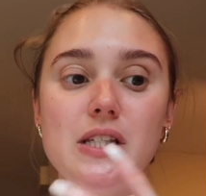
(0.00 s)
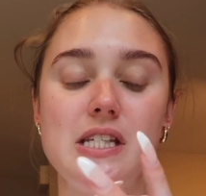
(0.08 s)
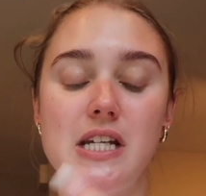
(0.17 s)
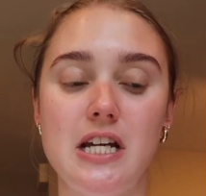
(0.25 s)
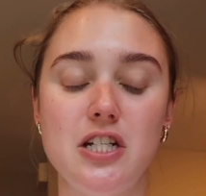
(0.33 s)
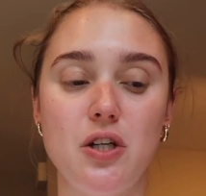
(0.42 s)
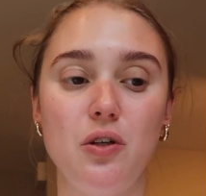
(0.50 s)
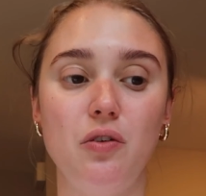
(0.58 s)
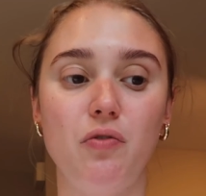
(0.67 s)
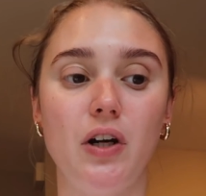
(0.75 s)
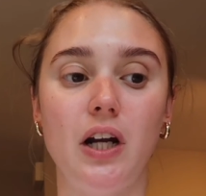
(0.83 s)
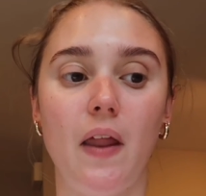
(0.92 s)
Stay
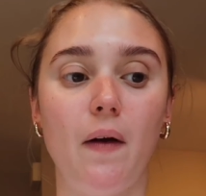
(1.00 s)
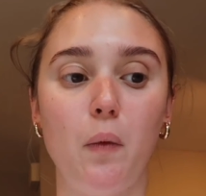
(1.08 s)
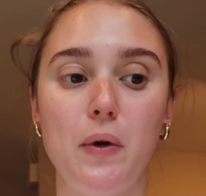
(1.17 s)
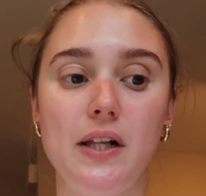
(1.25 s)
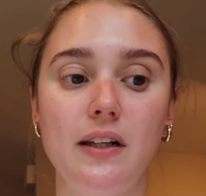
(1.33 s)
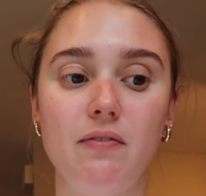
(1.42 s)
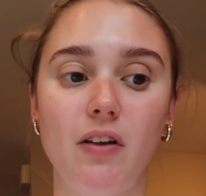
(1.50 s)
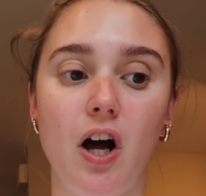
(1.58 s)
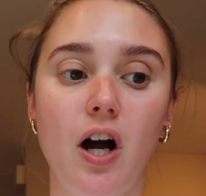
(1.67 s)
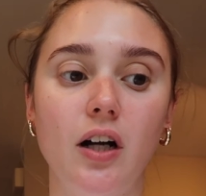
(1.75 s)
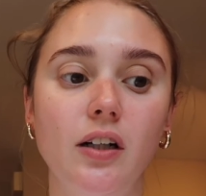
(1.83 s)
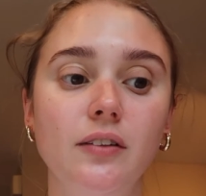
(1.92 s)
tuned for another weekly
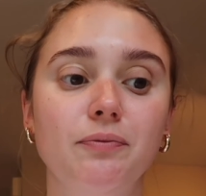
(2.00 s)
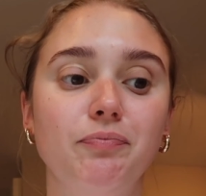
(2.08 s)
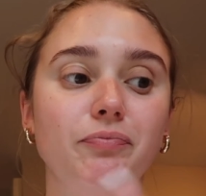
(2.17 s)
vlog.